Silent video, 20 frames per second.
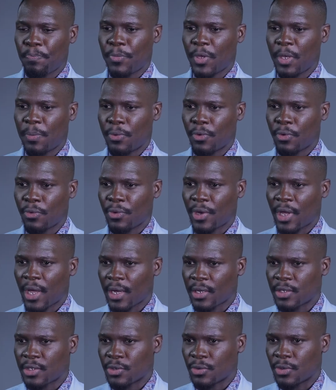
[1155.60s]
people
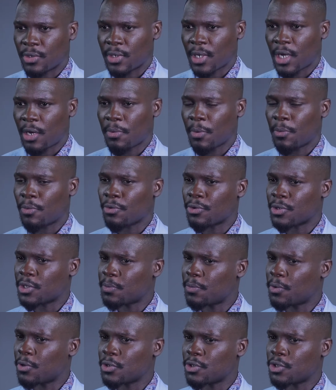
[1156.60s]
react to it, how people
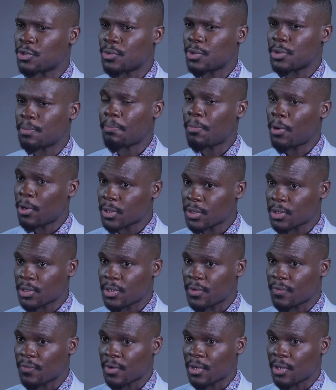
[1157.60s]
respond to it
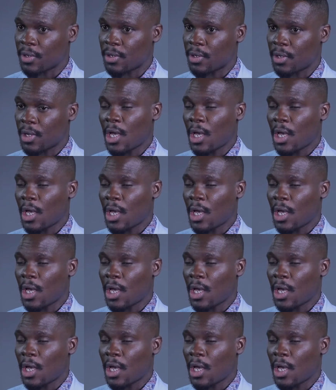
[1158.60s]
positively.